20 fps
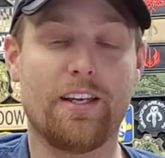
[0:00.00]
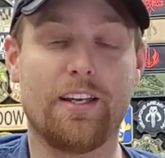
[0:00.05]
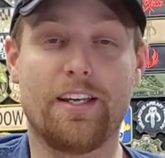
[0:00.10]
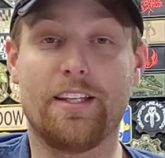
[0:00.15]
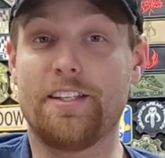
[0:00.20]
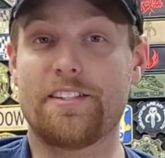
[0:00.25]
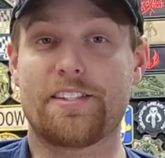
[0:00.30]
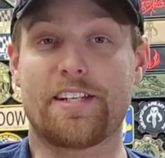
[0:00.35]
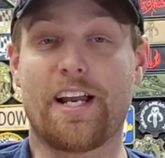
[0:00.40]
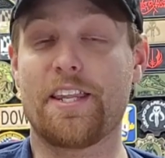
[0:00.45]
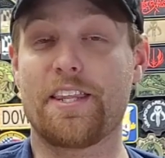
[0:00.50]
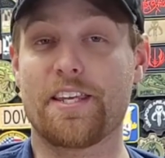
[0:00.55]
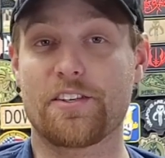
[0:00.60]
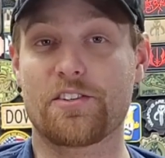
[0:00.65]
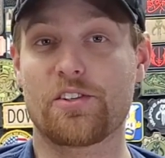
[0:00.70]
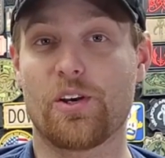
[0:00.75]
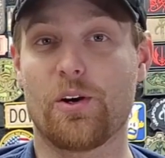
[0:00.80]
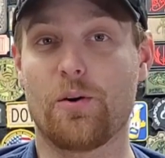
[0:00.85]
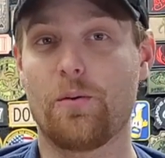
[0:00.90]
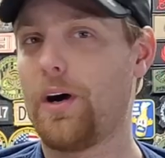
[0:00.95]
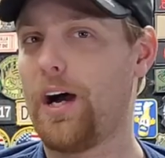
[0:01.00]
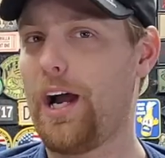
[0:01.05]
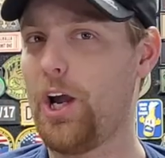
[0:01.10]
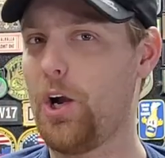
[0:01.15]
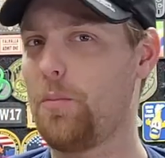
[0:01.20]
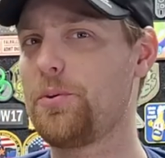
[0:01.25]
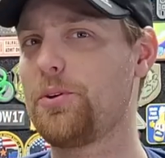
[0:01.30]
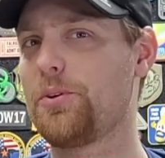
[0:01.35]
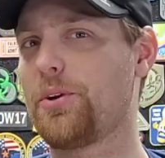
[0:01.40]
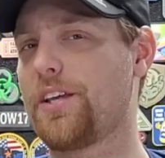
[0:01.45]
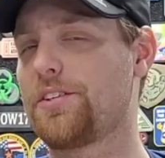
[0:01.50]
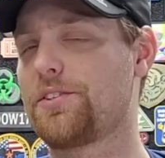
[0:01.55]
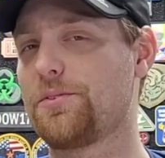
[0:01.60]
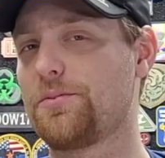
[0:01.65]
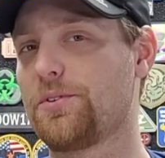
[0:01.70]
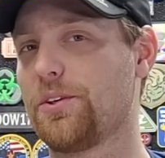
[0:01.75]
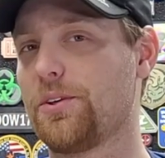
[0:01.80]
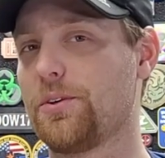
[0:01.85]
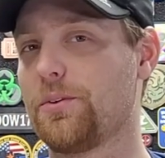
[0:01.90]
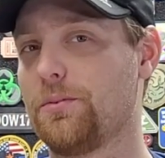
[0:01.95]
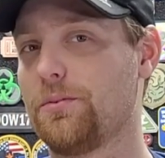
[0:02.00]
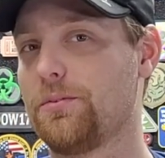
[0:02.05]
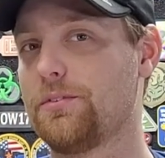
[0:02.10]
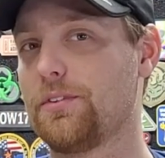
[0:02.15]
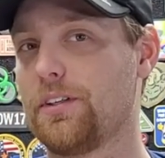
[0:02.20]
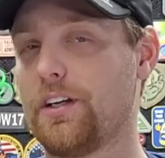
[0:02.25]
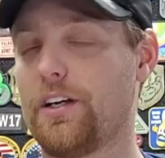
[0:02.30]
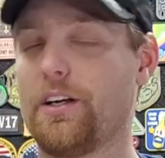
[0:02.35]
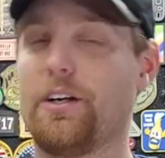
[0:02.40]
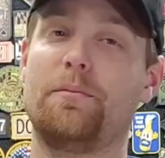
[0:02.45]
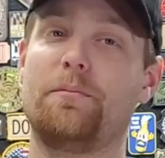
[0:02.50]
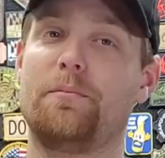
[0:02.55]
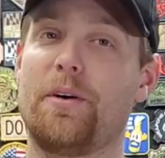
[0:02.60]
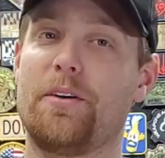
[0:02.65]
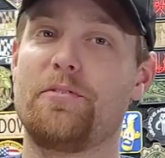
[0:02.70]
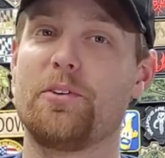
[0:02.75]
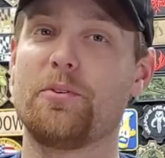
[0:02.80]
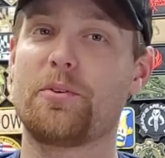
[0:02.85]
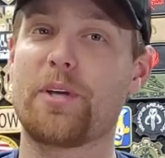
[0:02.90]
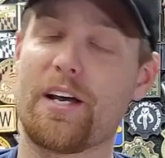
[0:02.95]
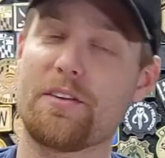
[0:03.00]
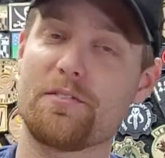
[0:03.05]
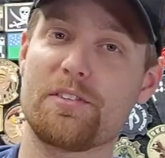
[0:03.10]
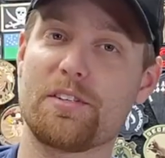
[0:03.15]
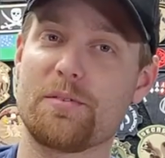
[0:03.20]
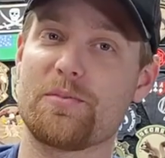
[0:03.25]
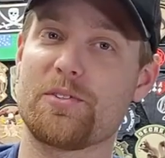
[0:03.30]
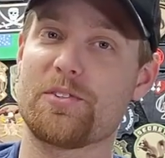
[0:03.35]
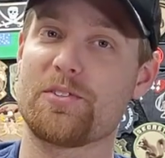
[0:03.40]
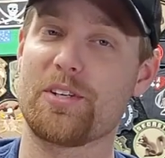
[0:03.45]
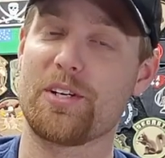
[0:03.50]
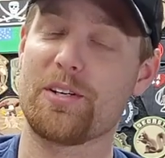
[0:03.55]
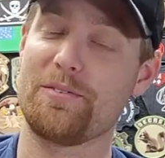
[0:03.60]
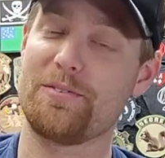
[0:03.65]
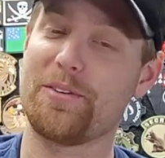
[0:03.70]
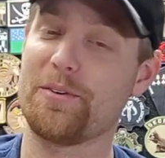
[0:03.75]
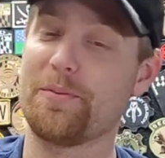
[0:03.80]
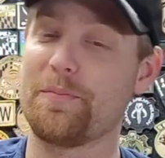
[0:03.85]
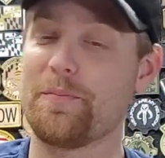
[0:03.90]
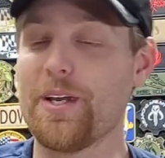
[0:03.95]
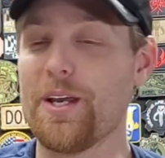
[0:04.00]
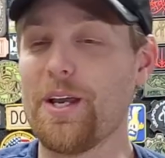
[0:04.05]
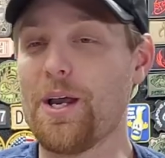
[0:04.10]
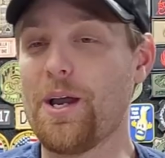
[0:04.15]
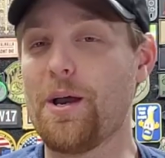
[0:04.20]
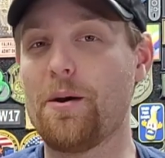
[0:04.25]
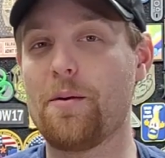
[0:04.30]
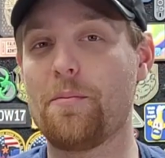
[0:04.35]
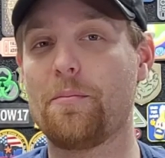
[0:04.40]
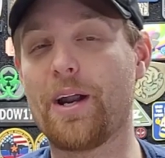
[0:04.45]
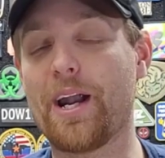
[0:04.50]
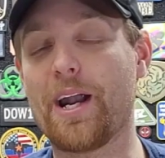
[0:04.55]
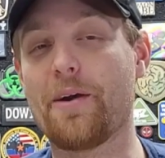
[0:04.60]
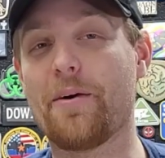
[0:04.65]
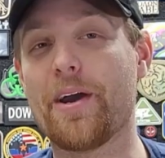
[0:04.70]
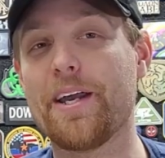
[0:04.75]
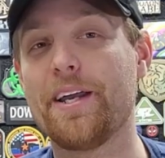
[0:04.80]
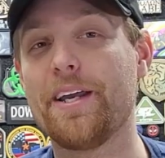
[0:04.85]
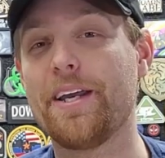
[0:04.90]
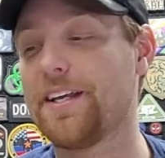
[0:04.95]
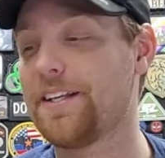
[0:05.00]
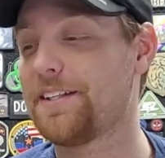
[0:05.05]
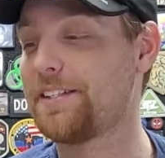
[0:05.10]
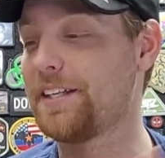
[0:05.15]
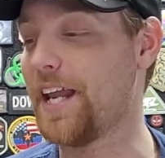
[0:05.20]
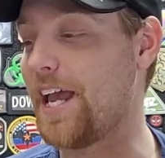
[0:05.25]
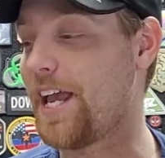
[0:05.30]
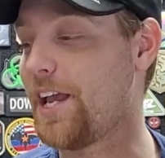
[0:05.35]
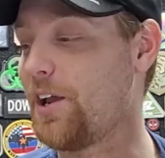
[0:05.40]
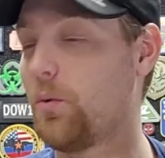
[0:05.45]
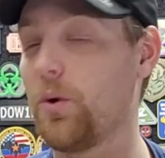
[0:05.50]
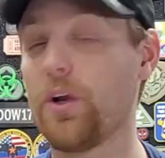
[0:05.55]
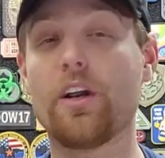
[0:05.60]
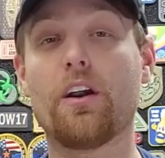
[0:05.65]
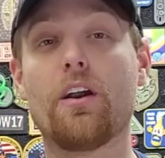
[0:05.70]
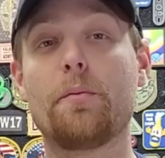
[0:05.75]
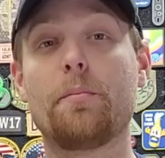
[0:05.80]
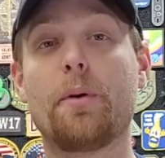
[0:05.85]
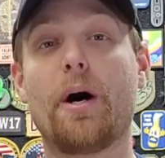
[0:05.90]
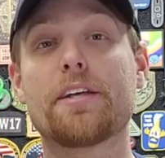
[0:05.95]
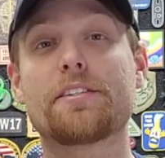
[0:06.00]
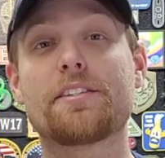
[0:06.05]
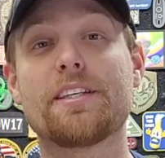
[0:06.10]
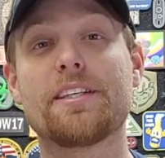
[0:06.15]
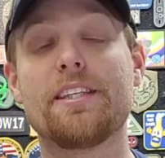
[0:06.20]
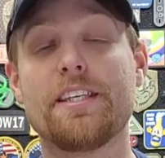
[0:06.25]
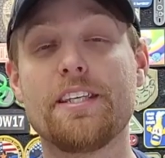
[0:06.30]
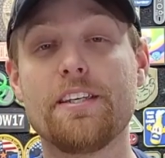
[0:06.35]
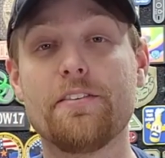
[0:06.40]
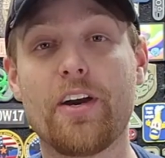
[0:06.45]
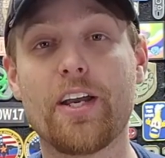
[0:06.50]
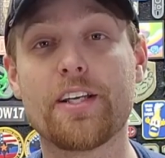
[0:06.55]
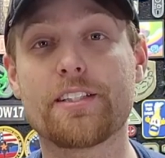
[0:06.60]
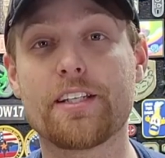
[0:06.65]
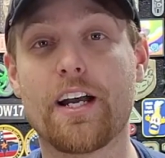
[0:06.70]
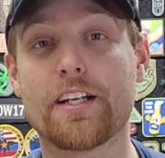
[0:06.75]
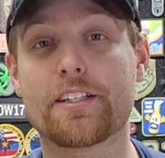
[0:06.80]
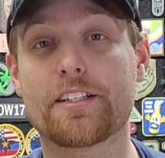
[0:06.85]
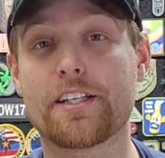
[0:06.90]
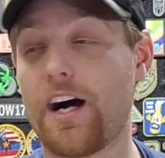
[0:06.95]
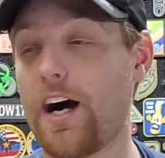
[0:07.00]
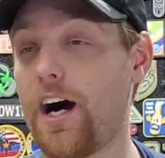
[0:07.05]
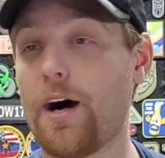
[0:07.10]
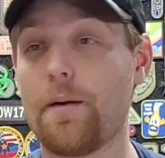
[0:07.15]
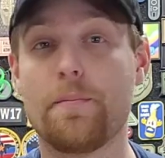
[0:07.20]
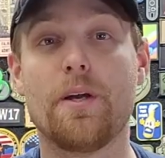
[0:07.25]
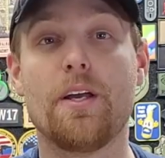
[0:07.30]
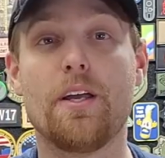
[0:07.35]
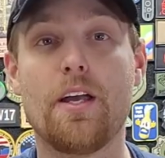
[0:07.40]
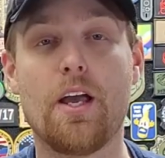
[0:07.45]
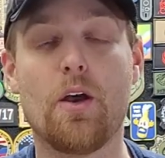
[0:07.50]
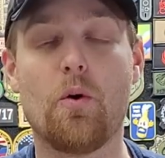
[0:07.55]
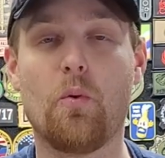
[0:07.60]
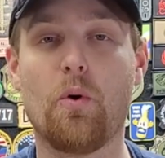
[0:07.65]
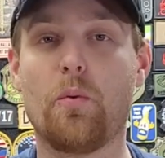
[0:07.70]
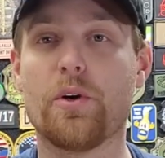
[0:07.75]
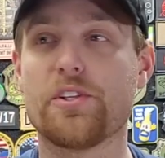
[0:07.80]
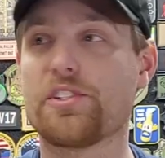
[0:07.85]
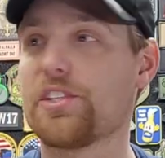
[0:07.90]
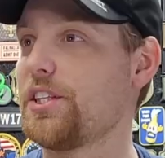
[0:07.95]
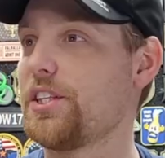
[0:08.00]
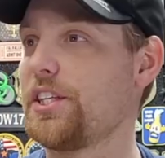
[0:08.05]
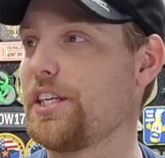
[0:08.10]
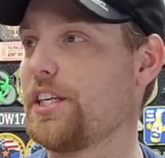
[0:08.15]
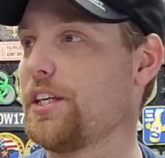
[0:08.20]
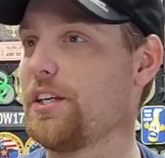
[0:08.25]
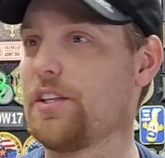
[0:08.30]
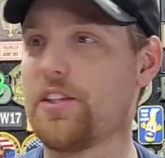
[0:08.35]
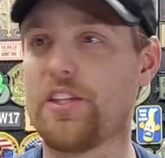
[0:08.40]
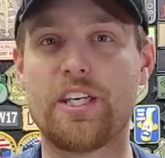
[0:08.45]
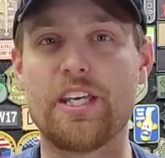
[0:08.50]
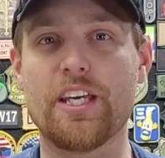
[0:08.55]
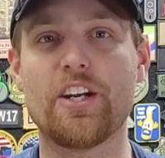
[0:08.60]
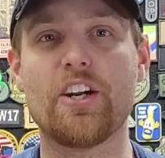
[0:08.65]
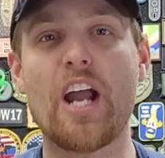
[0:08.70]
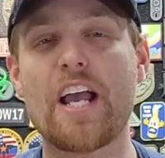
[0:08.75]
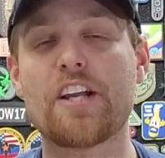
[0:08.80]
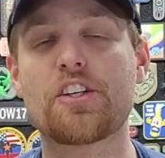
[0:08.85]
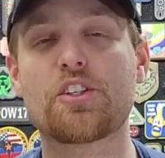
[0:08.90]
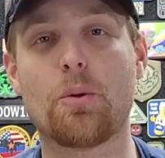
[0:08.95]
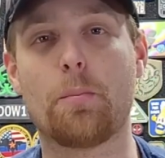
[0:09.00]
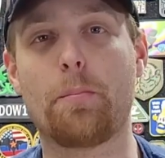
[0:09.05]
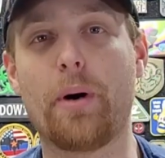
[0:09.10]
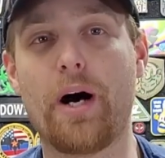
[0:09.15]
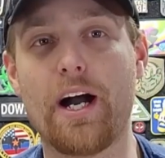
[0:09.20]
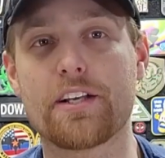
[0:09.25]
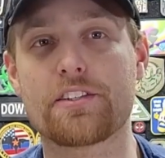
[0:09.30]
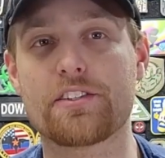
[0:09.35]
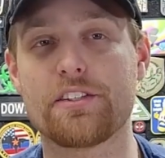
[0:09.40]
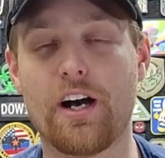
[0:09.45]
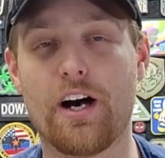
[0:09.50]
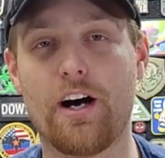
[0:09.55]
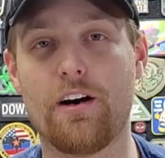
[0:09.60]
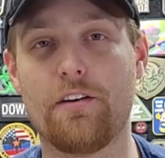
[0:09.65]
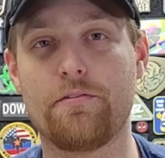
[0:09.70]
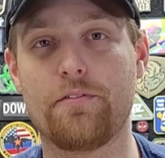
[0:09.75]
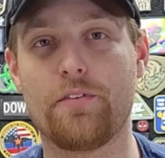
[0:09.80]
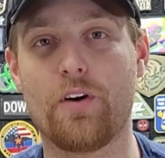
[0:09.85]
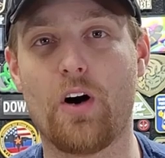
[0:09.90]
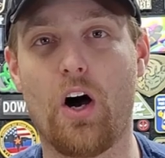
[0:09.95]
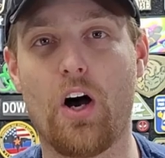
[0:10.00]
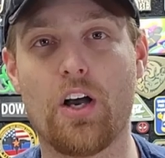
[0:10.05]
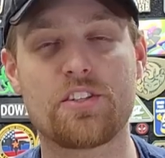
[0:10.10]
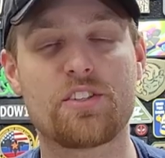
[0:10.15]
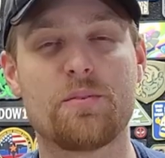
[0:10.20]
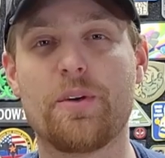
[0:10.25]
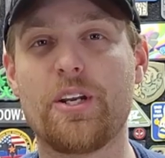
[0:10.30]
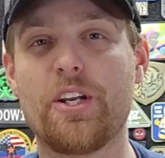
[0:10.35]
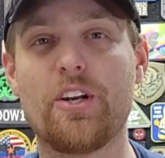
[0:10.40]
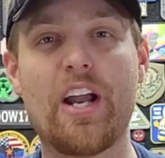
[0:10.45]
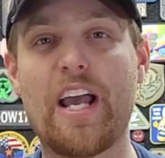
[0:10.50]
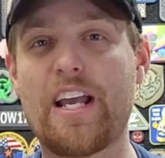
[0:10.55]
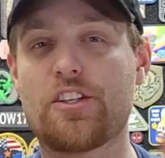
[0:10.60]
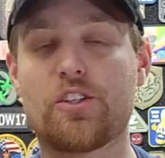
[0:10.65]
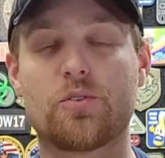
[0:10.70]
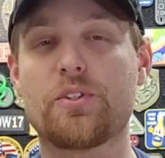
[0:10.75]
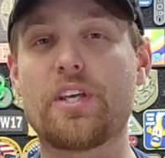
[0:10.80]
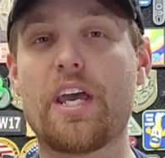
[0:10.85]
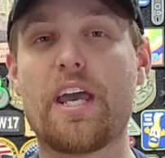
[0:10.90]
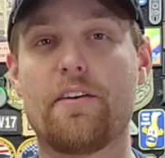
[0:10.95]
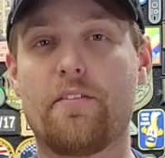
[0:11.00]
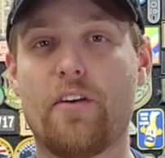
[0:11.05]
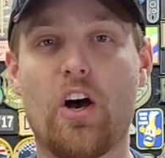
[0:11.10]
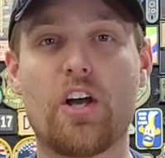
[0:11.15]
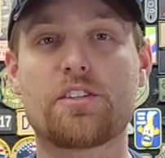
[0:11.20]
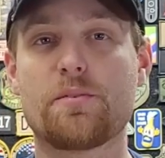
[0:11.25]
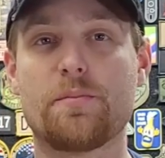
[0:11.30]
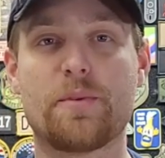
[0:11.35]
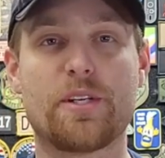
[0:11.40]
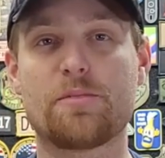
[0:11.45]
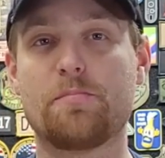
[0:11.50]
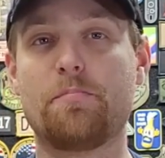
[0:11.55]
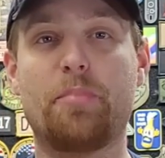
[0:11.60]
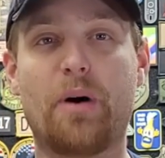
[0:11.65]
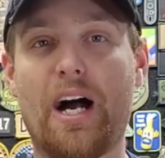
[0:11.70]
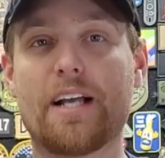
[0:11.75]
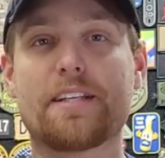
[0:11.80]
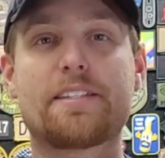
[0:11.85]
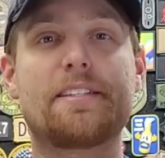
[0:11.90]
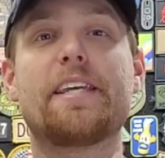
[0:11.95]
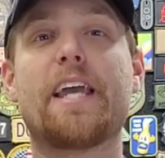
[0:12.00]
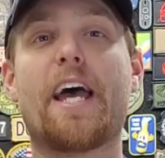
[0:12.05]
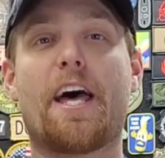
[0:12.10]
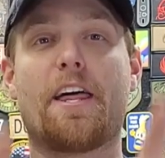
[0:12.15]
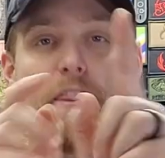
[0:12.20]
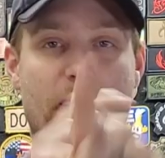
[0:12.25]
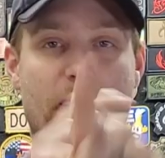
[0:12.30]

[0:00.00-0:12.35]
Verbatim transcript: At least I think so. I hope you guys do too. I don't know, my view count seems to say you do. But anyway, today we are unboxing the evike dot com, what was it, the the International Box of Awesome, International Day of Awesomeness box, yeah,